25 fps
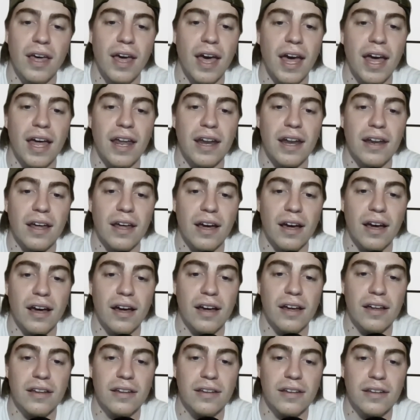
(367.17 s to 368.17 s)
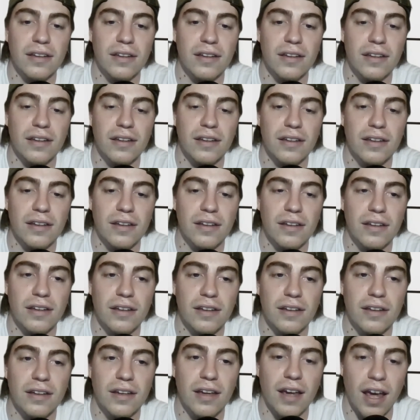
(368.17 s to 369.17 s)
And
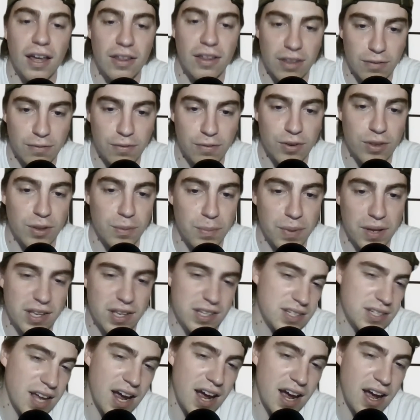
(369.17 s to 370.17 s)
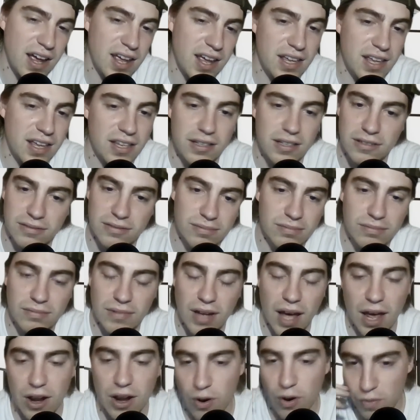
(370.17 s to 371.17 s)
then for the bigs, I
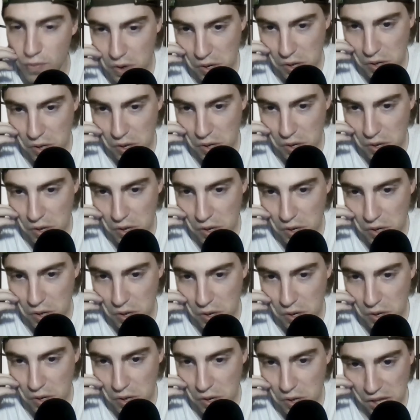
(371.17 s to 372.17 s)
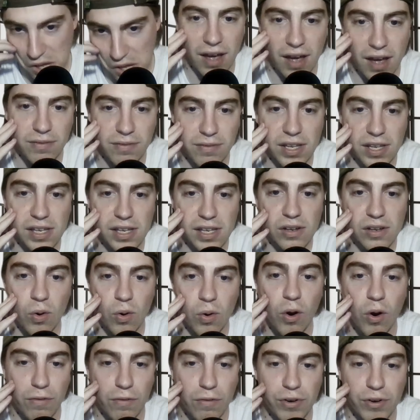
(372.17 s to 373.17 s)
don't really have a problem with them having
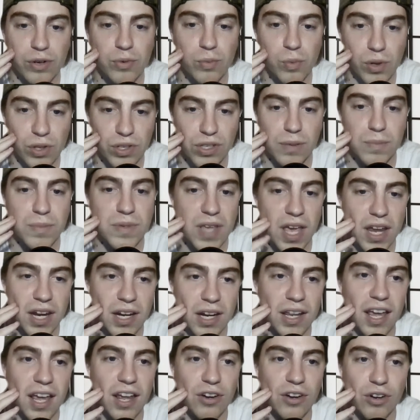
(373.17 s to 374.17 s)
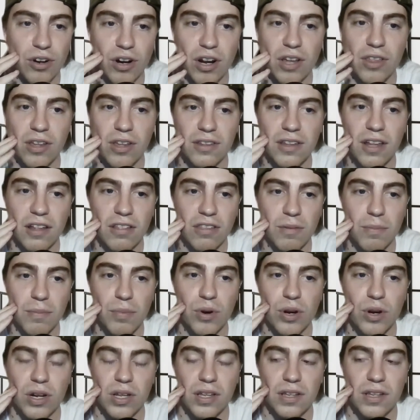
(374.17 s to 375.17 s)
Horford, Williams, and Kanter. I think that's a
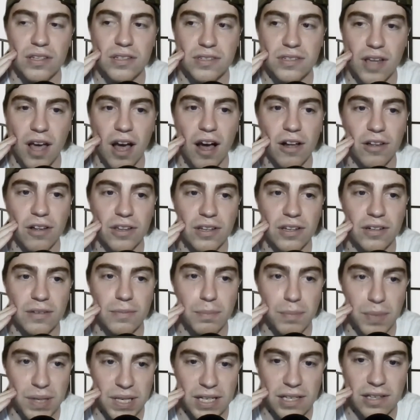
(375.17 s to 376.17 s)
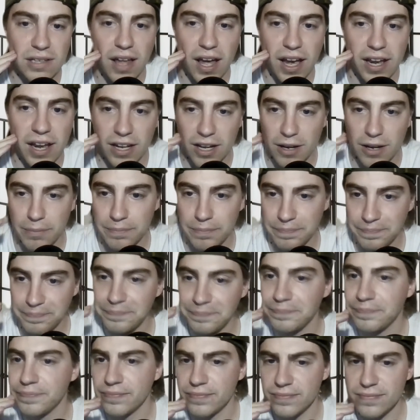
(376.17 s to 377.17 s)
pretty solid big lineup
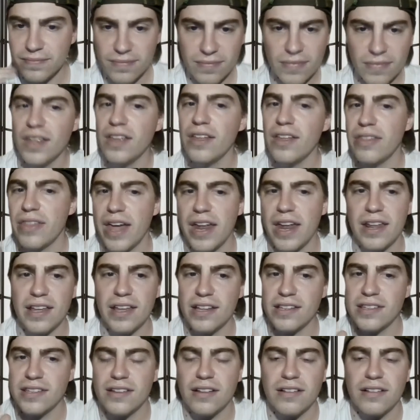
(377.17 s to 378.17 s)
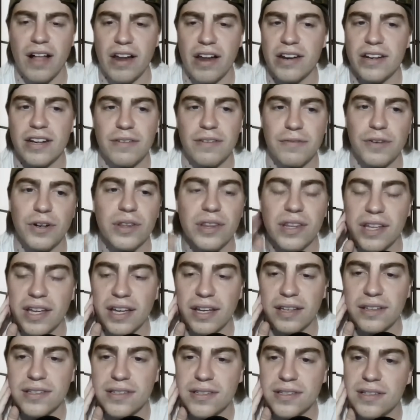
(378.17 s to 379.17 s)
that it hits a lot of different
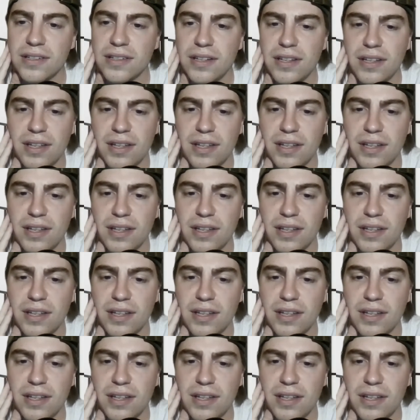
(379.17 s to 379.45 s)
things.